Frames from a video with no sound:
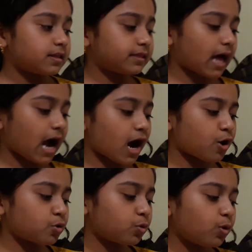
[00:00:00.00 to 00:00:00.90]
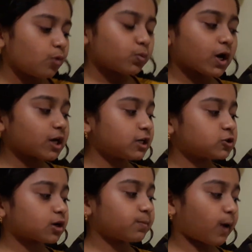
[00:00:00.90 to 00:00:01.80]
Now we're going to
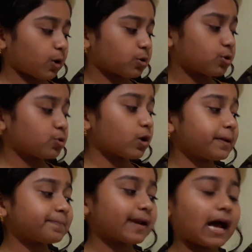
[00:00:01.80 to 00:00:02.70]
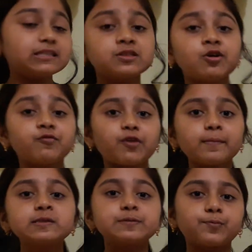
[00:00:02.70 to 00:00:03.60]
talk about growing plants
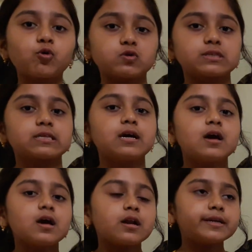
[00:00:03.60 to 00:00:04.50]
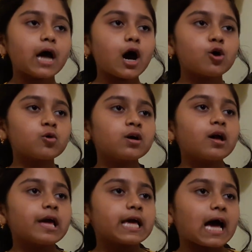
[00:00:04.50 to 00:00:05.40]
from spores. Now
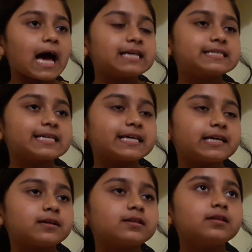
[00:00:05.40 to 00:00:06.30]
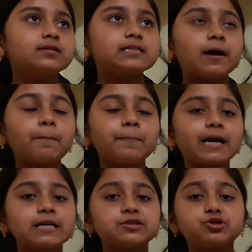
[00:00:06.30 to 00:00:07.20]
I say some
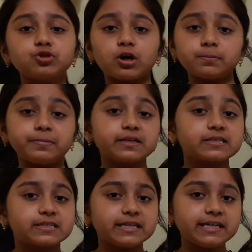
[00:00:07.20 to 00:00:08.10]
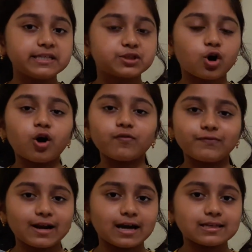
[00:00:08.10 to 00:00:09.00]
plants do not bear seeds or
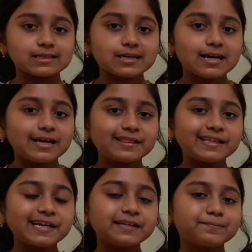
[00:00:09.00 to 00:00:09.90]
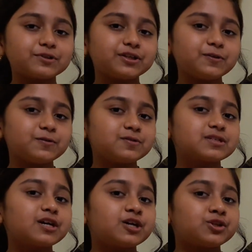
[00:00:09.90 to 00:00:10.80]
flowers. They
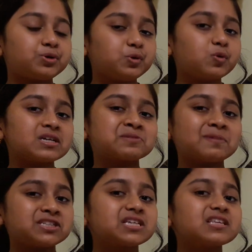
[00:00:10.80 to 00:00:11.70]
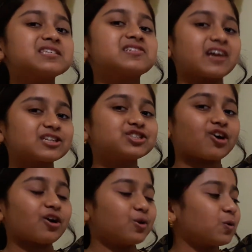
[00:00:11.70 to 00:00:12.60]
reproduce through a special
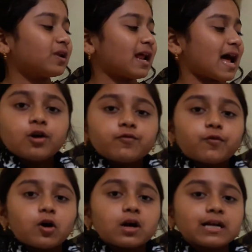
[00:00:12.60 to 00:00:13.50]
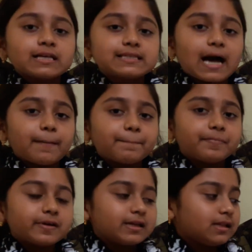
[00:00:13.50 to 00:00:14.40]
structure known as, for
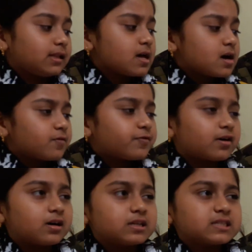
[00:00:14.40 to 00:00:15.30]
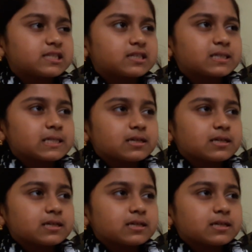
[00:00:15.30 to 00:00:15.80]
example, ferns,